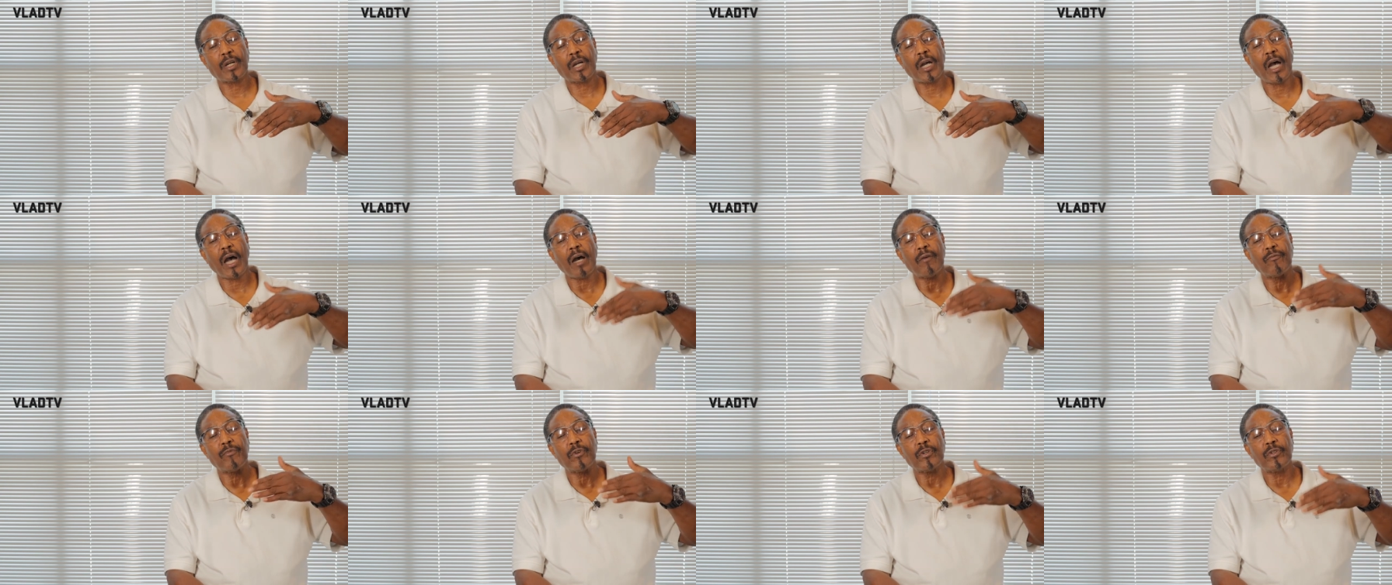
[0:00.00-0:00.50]

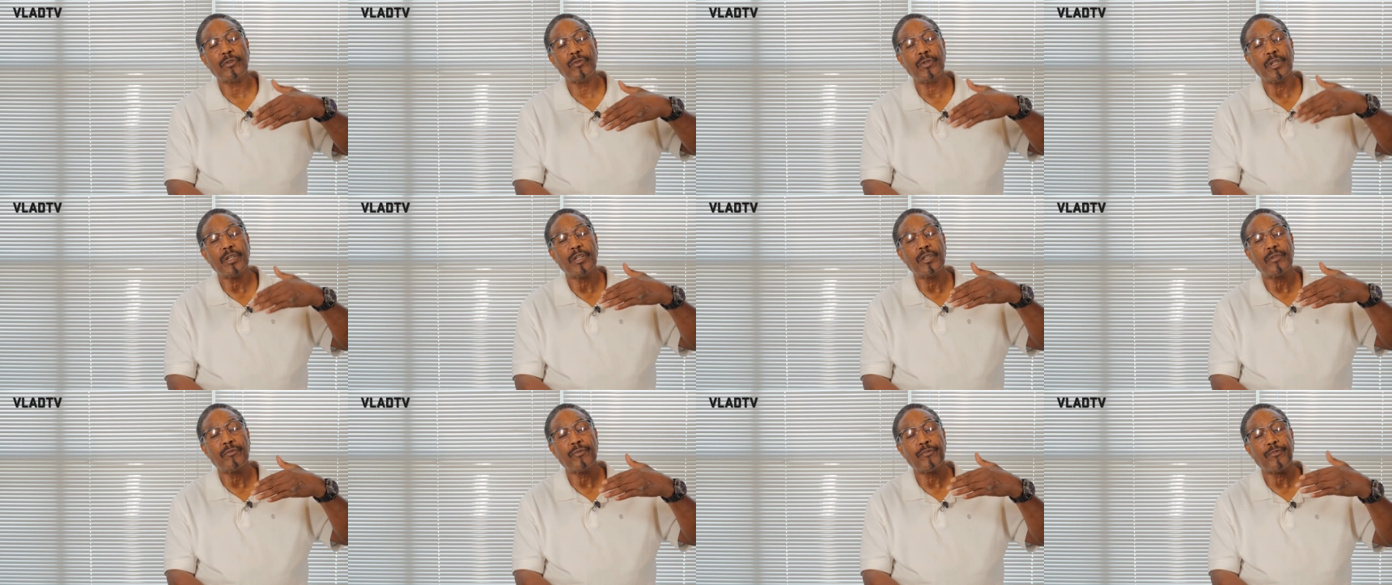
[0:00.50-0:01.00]

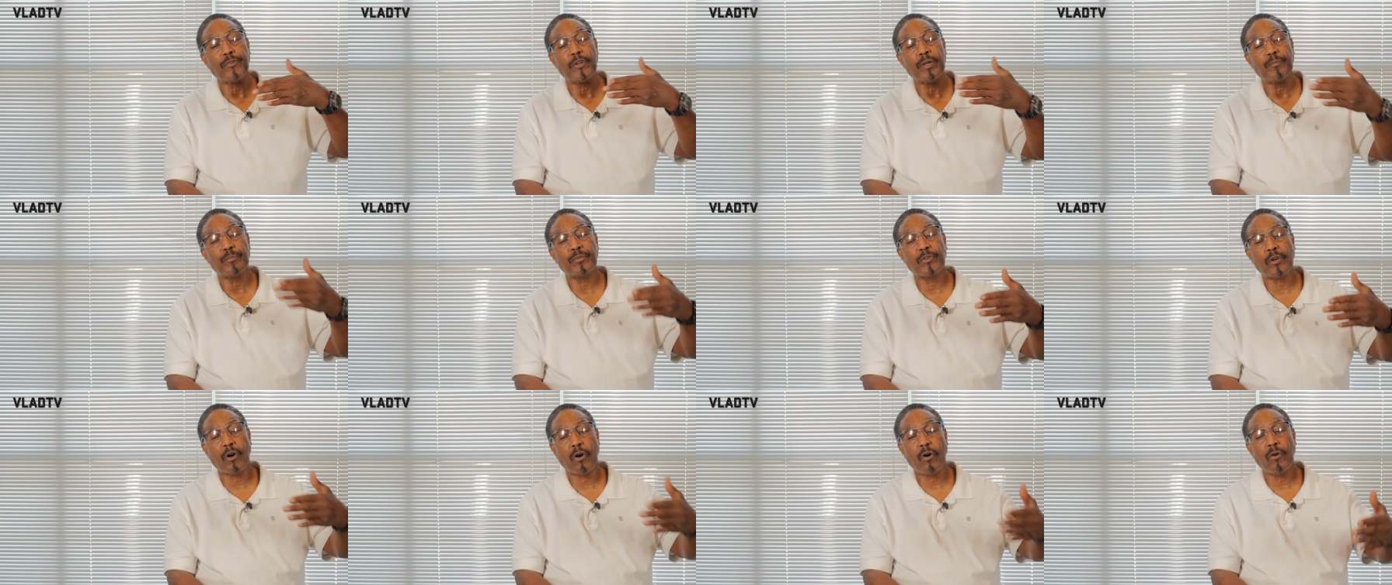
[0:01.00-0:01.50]
convoluted and
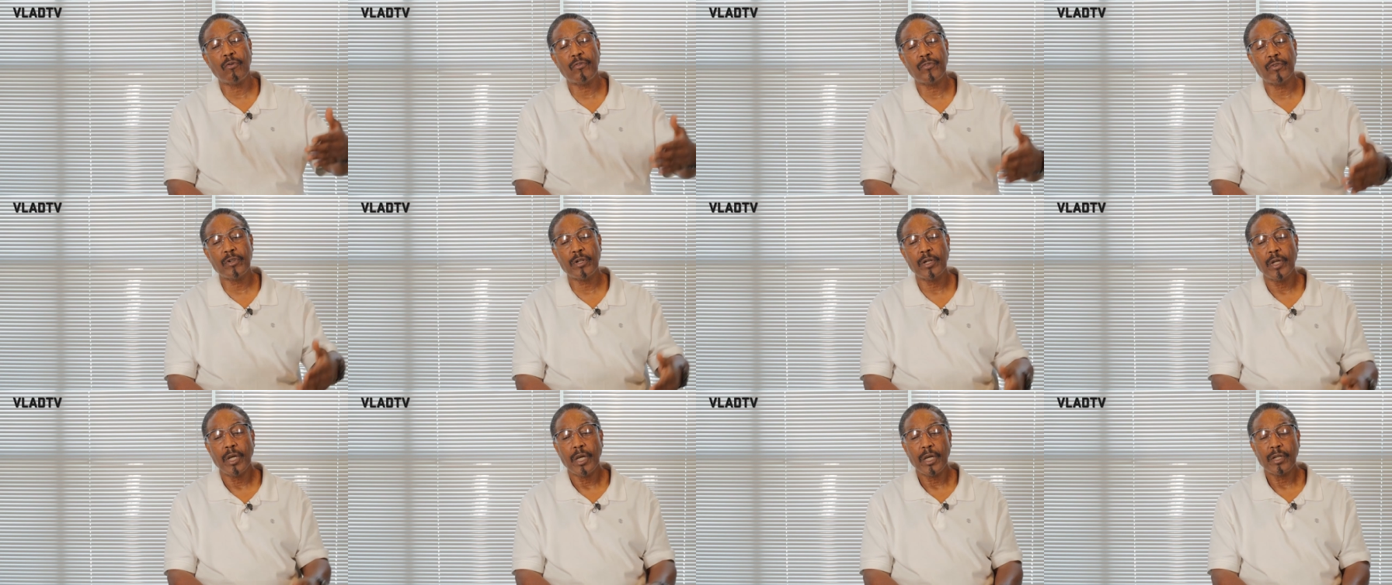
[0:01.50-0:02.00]
flipped
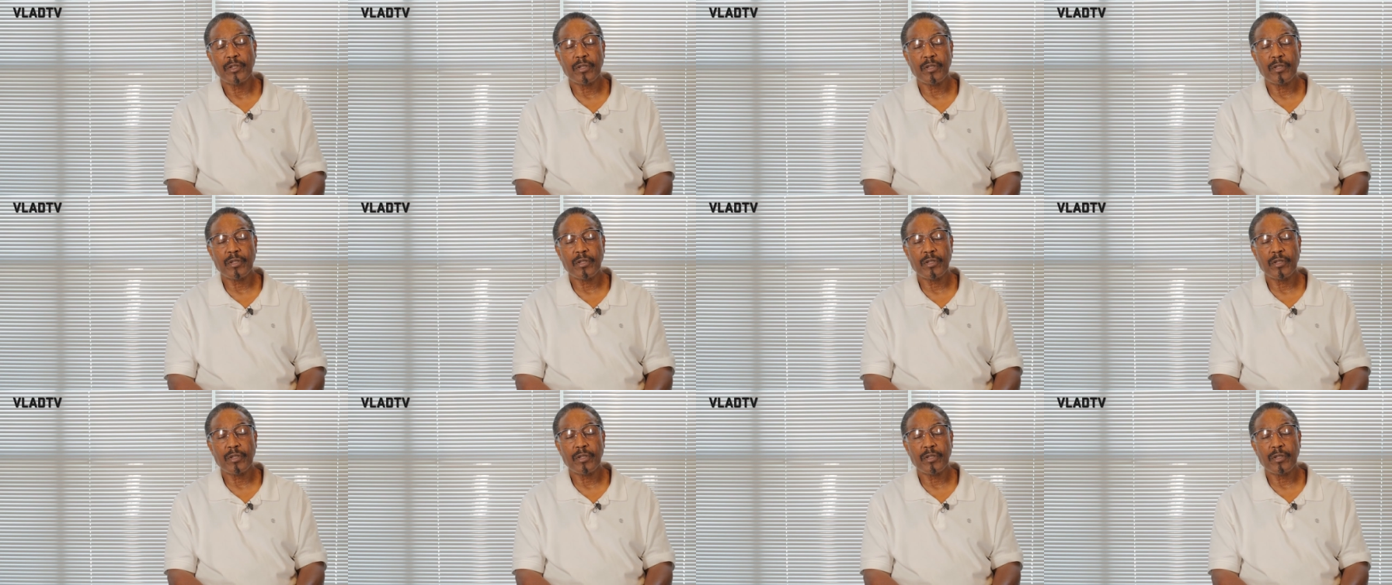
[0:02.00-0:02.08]
over